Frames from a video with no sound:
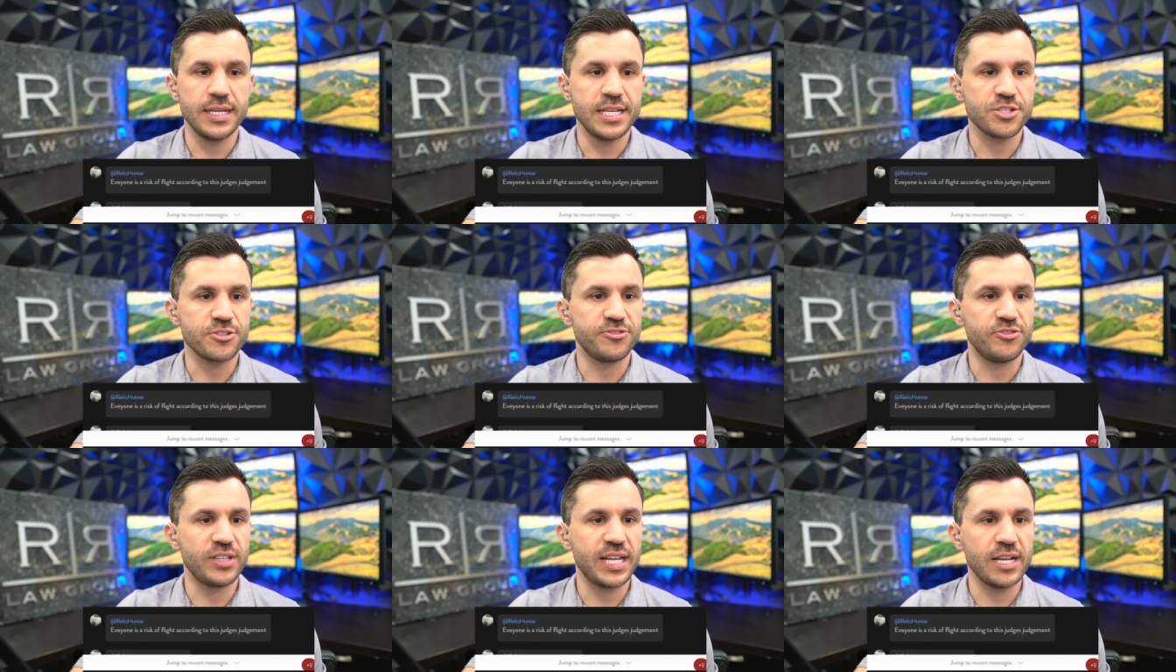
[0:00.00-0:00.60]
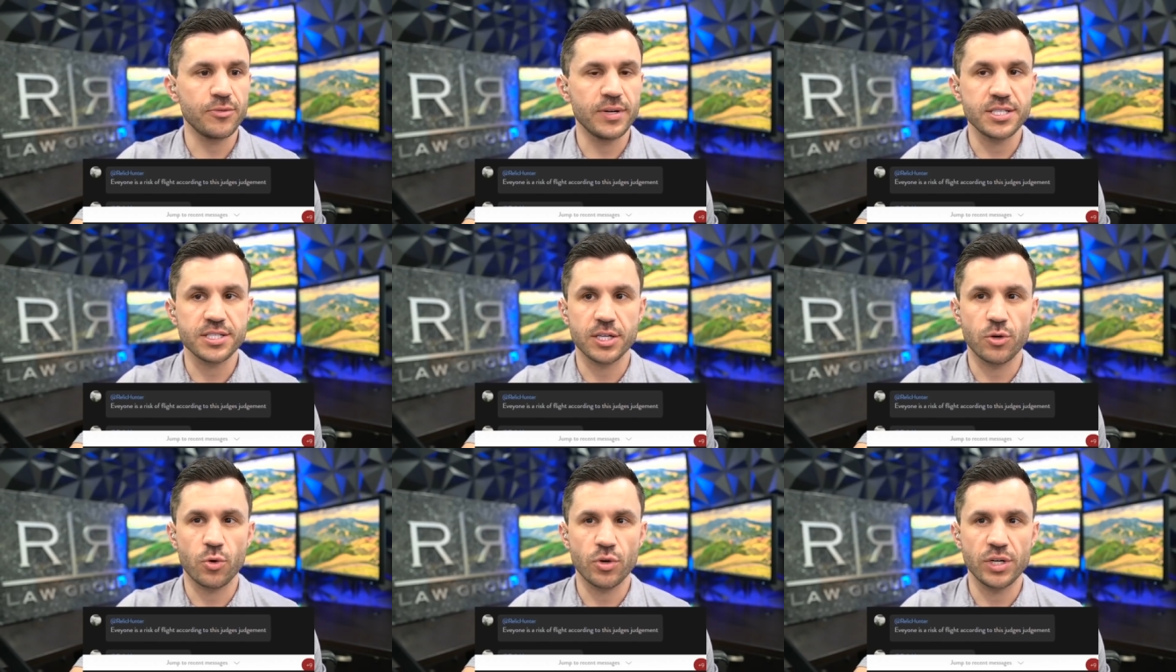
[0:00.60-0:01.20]
is a flight risk
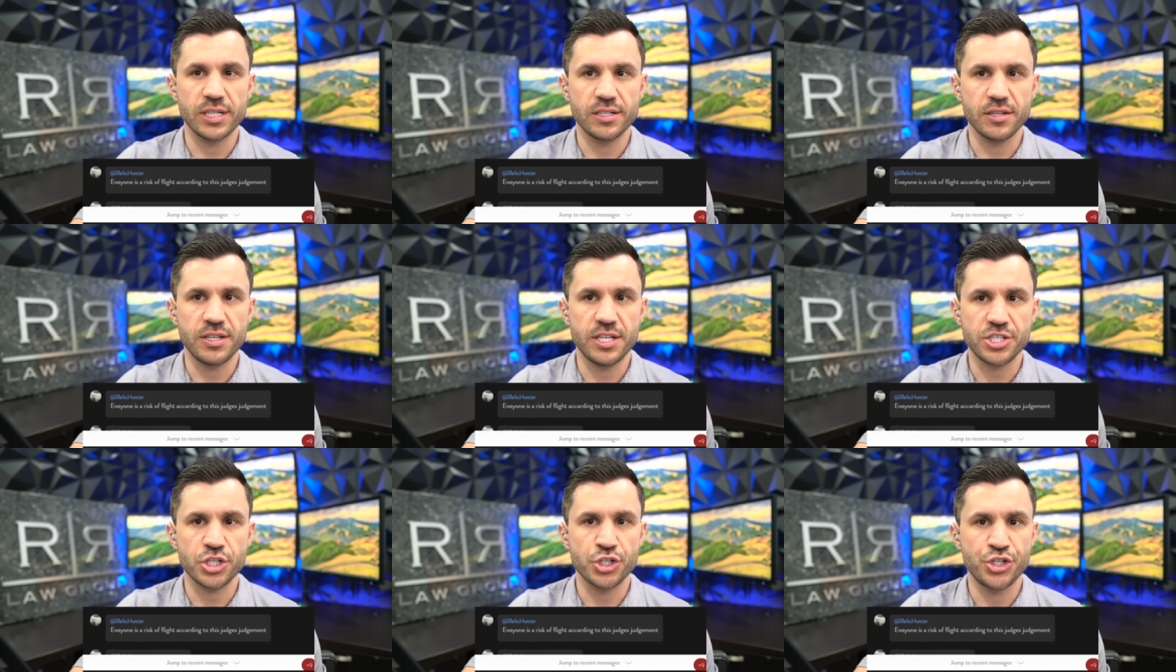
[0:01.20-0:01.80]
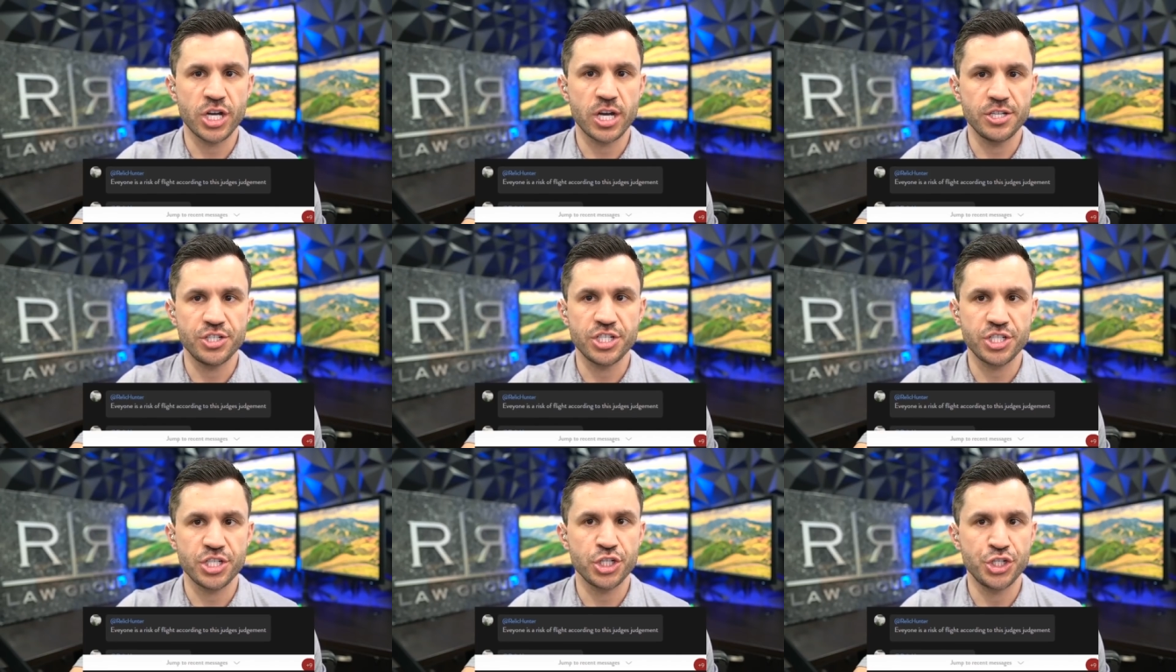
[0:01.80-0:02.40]
according to this
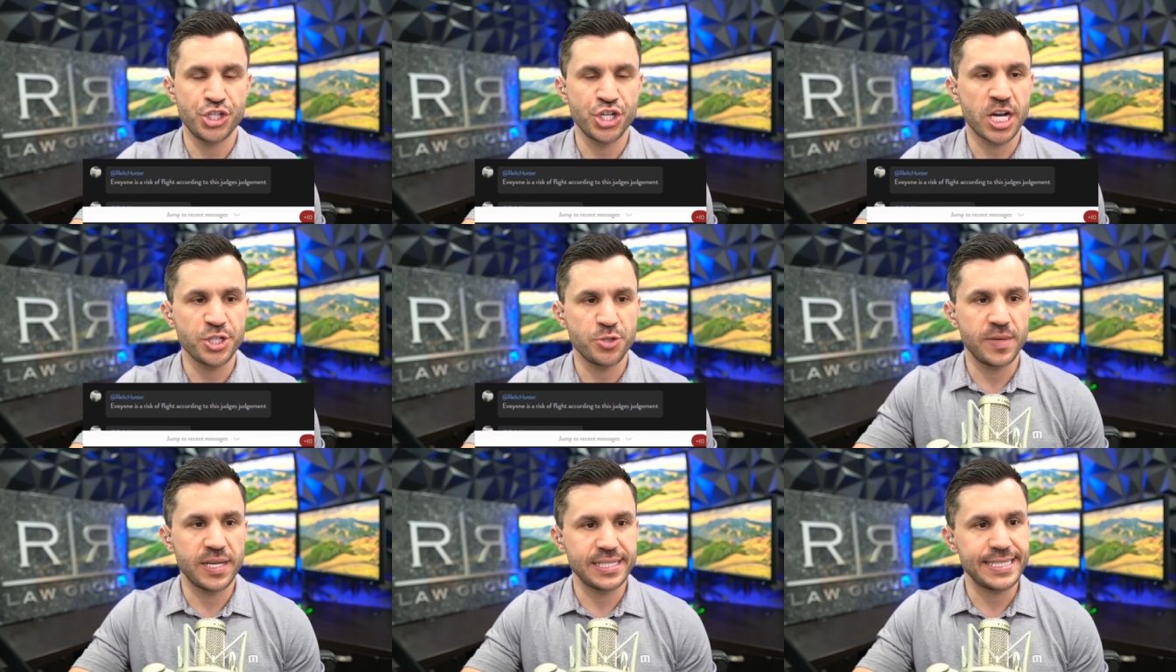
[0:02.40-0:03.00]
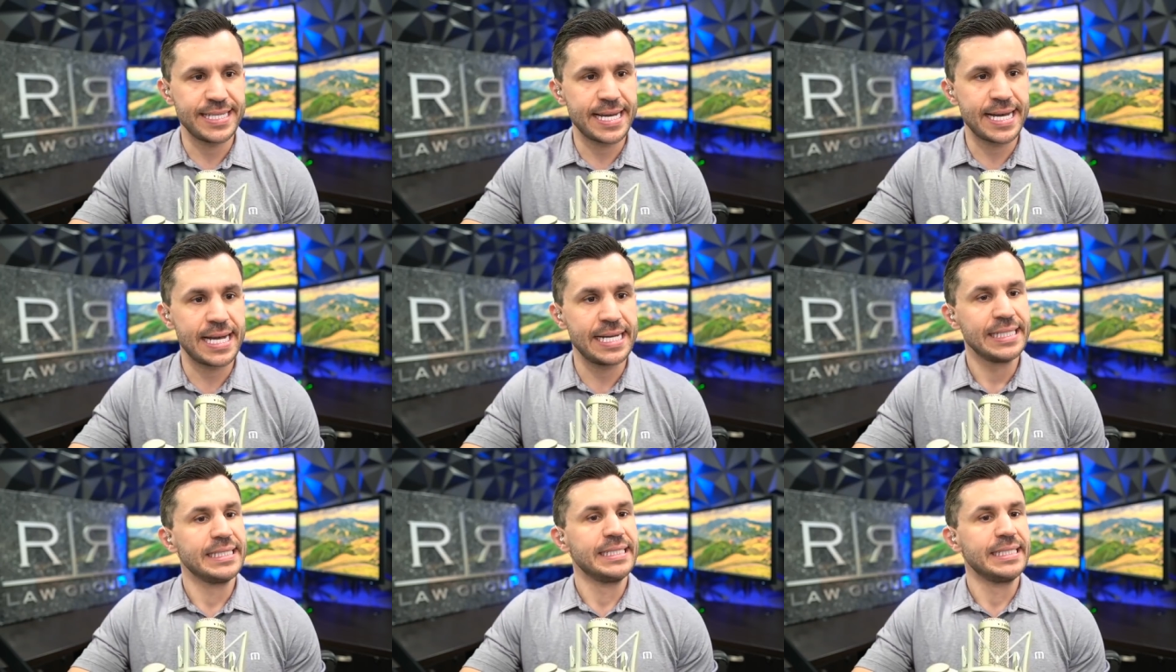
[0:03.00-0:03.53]
judge's judgment. Yeah.